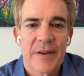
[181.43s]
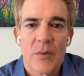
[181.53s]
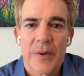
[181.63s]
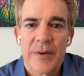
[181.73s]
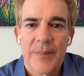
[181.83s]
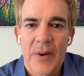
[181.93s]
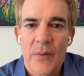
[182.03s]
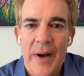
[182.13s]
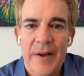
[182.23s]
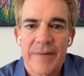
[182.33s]
He's like, where's my
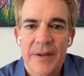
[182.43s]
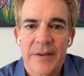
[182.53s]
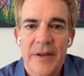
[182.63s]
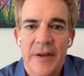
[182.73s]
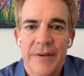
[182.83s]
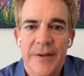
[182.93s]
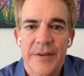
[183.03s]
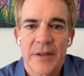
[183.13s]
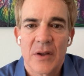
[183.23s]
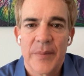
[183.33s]
wife? Because he hears
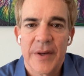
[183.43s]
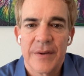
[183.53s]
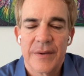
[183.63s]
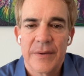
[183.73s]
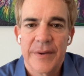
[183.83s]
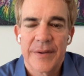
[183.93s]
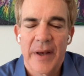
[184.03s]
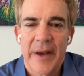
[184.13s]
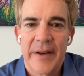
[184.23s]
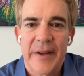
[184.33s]
that she committed
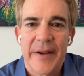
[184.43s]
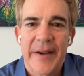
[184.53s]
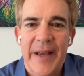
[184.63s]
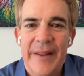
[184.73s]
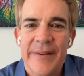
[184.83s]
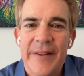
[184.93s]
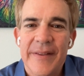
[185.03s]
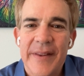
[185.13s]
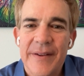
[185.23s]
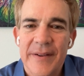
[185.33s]
suicide. And
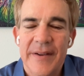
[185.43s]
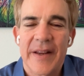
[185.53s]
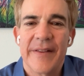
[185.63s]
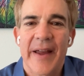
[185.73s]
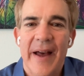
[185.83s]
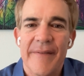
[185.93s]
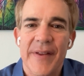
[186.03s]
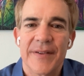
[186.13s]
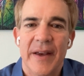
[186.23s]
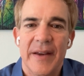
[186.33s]
then this idea, they have
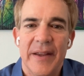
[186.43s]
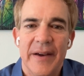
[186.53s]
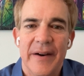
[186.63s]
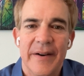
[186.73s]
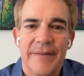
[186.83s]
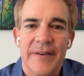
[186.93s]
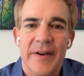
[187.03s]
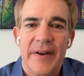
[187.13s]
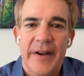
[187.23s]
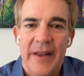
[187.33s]
this idea of
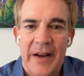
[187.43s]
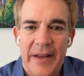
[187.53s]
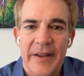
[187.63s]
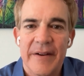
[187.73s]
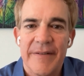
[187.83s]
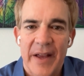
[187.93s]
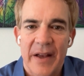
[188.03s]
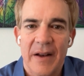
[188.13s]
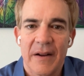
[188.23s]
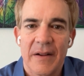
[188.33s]
an idea of
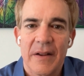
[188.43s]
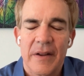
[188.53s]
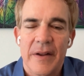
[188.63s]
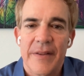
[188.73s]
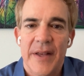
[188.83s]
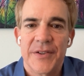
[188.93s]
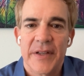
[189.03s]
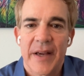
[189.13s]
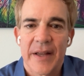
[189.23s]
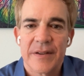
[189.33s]
hell that
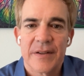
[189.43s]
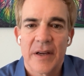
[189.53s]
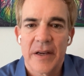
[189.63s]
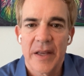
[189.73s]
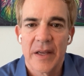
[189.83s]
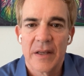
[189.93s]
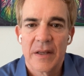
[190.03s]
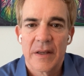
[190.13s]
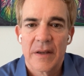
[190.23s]
she got stuck in.